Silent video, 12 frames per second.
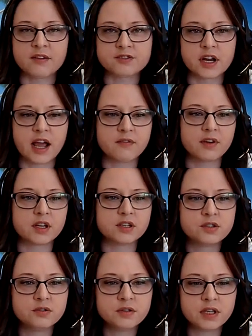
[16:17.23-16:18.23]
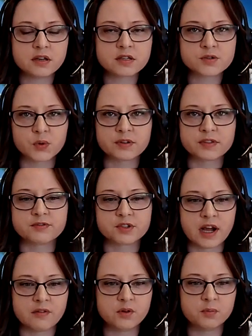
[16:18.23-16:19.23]
after having 2 years worth of
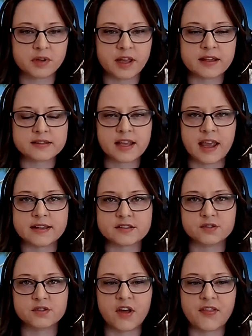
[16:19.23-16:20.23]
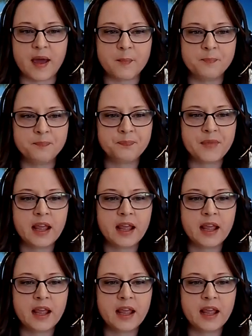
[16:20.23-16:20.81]
travel plans canceled on them.